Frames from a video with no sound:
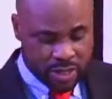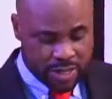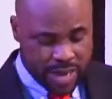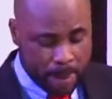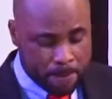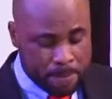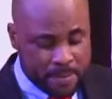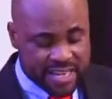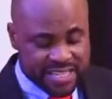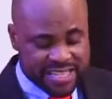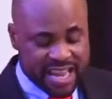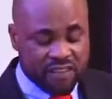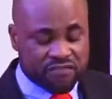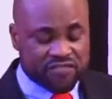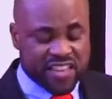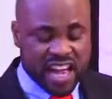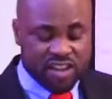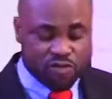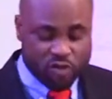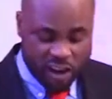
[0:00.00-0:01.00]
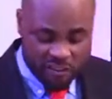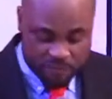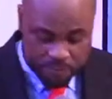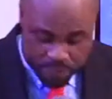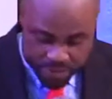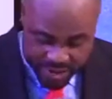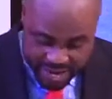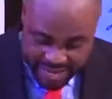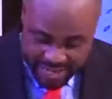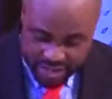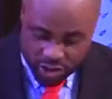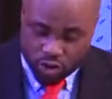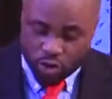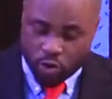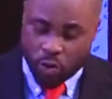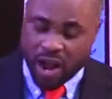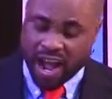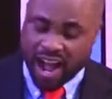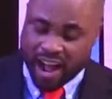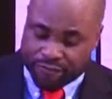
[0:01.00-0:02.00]
That means after you have prayed,
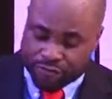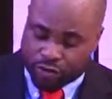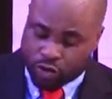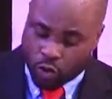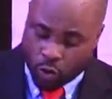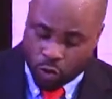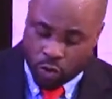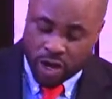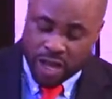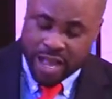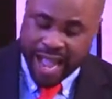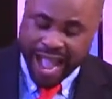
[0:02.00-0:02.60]
you have to